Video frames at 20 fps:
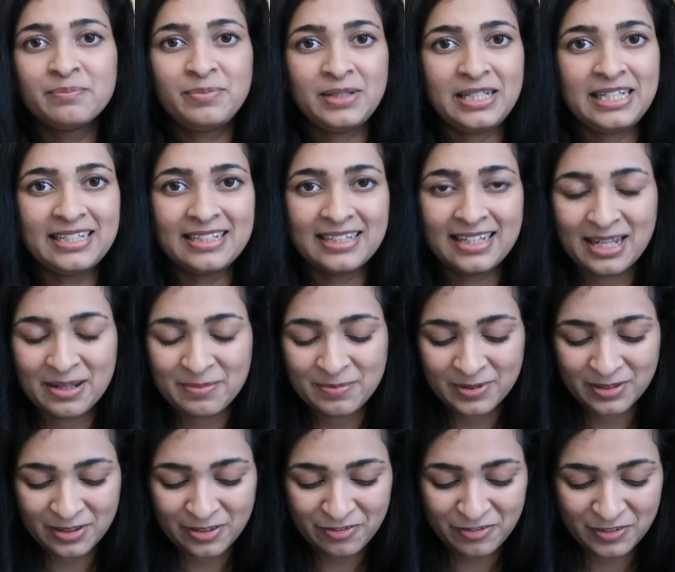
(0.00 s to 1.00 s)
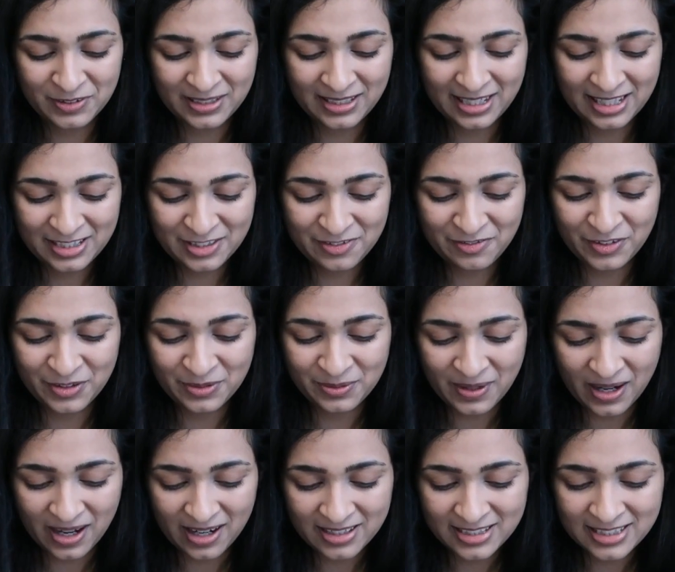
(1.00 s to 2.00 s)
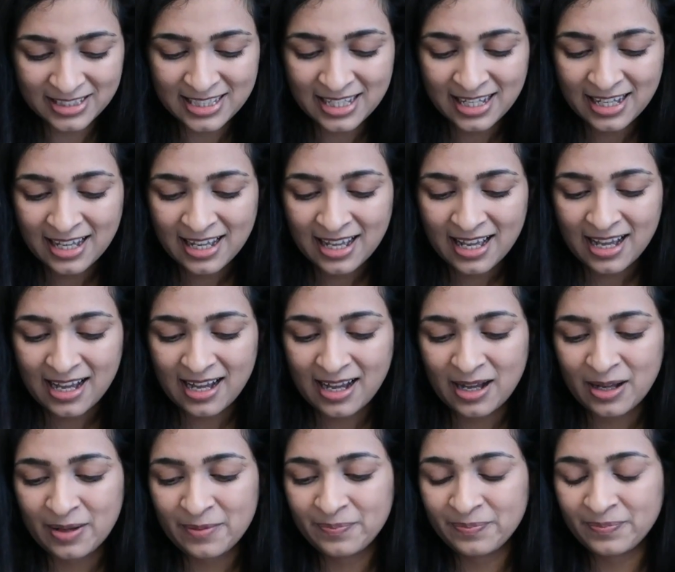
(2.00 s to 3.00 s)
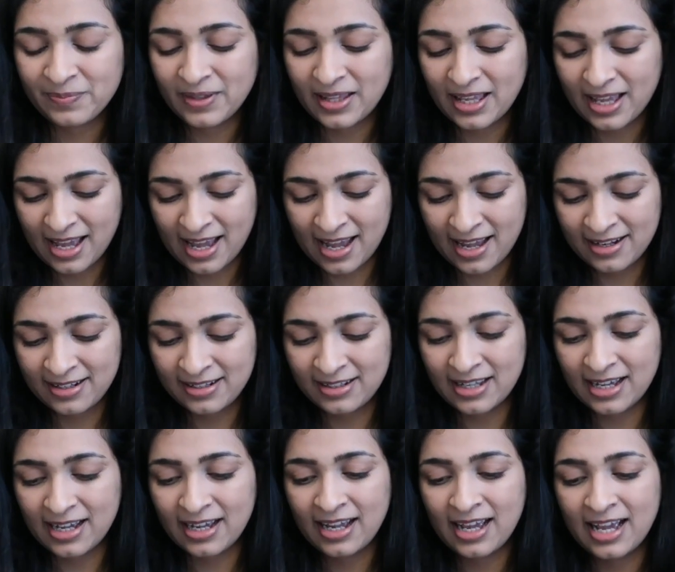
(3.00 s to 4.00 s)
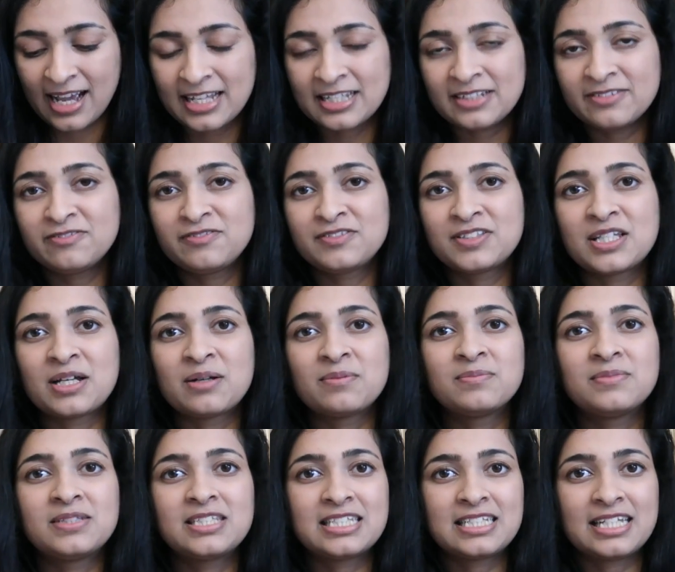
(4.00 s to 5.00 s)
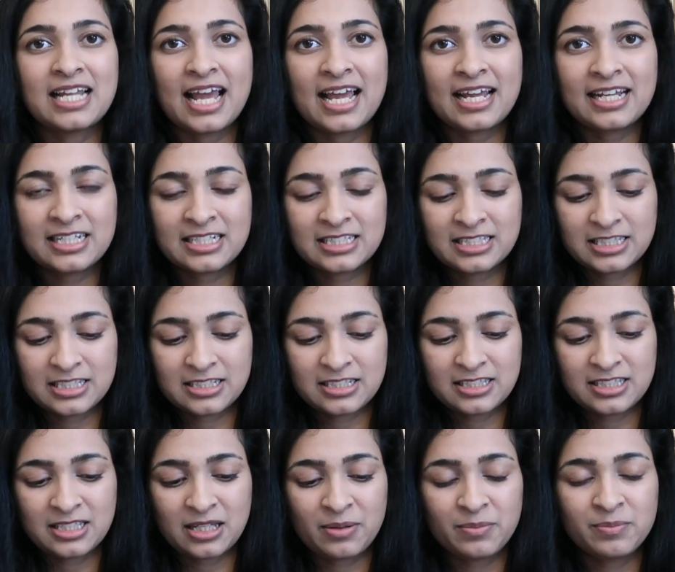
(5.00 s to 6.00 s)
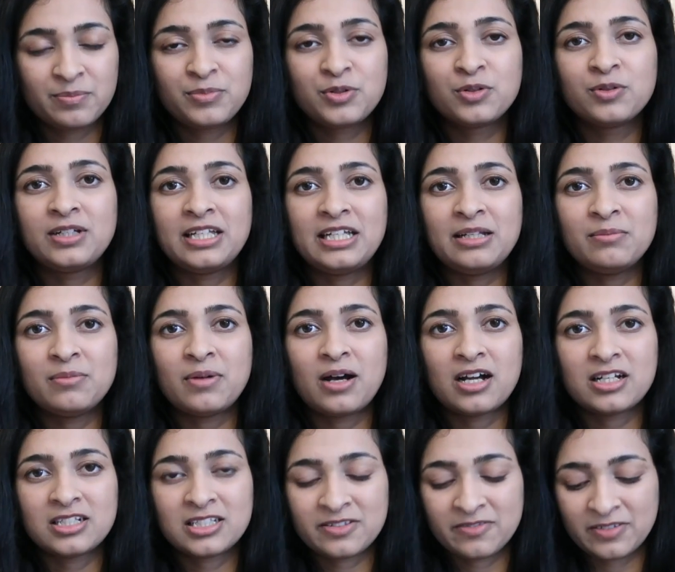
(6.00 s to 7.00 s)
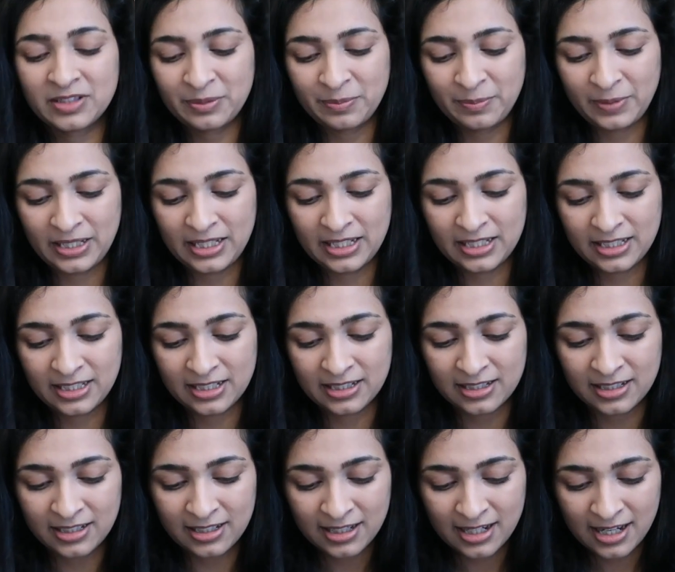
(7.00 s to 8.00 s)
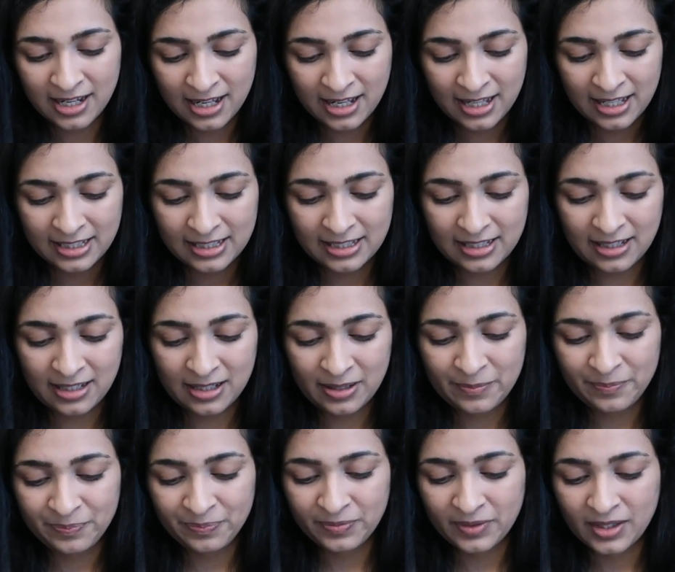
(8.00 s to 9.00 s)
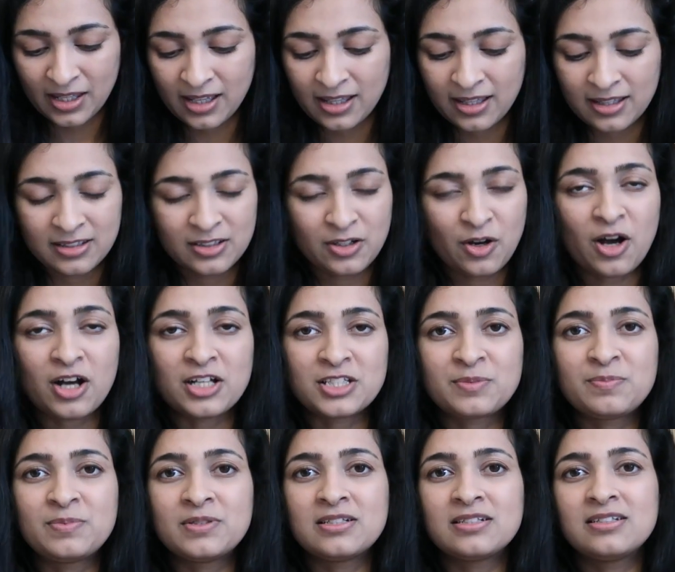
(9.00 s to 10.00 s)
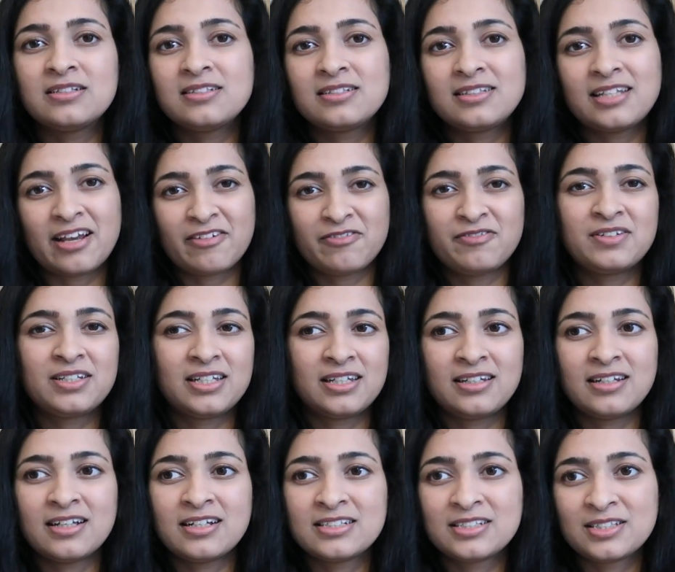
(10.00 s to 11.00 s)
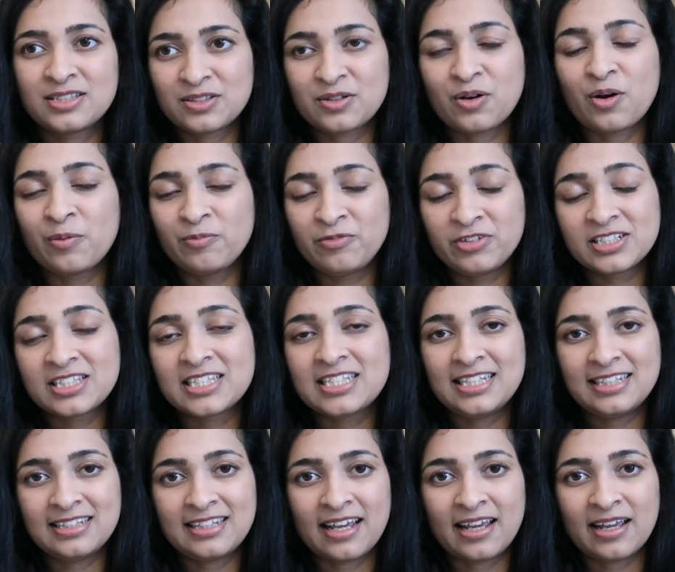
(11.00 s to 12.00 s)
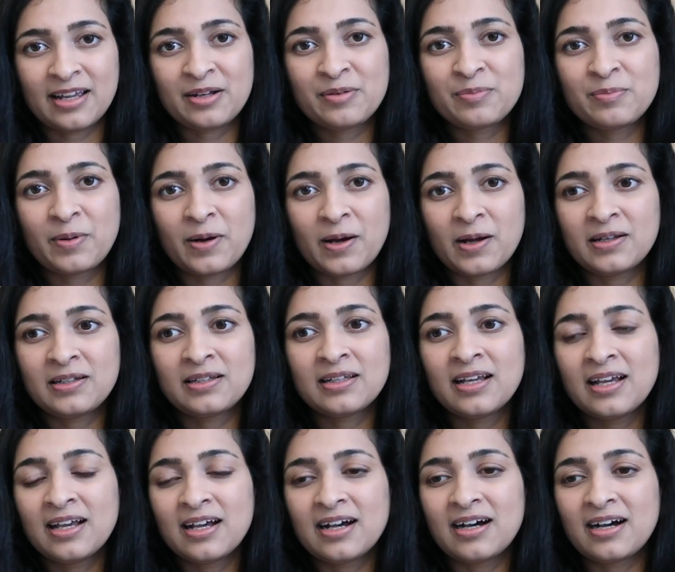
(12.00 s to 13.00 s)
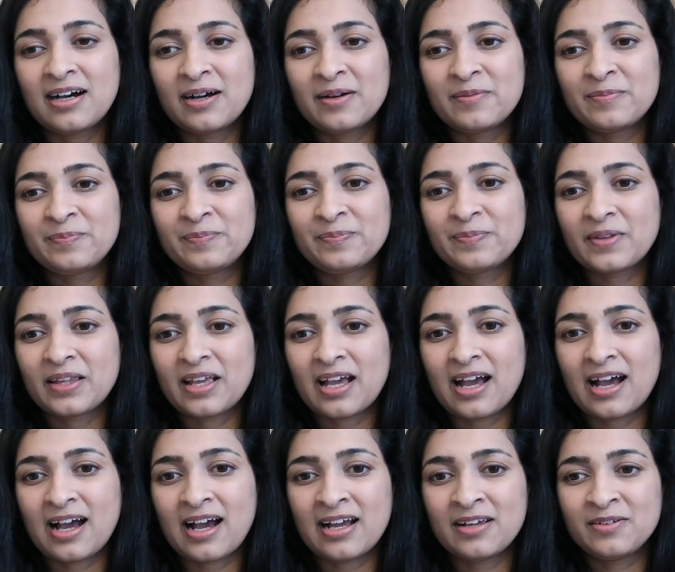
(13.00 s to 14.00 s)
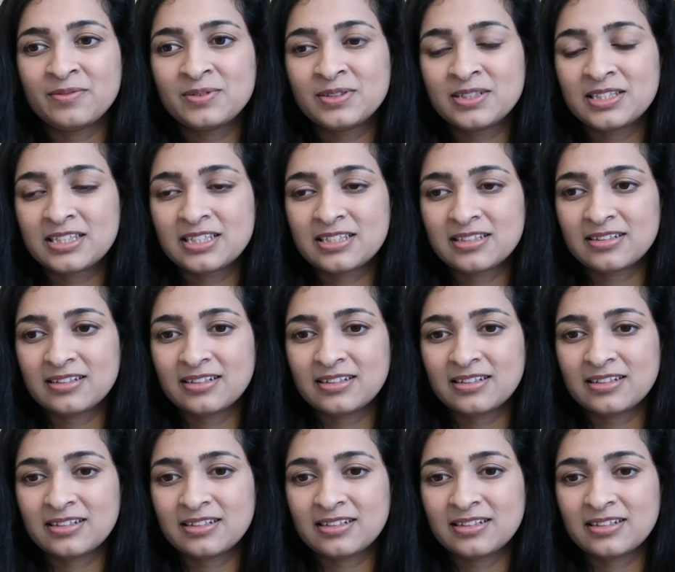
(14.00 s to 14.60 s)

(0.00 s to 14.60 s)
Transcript: be in labor for the next few hours. And I have some snacks, some protein bars with me in here. The hospital cafeteria is obviously there, but I was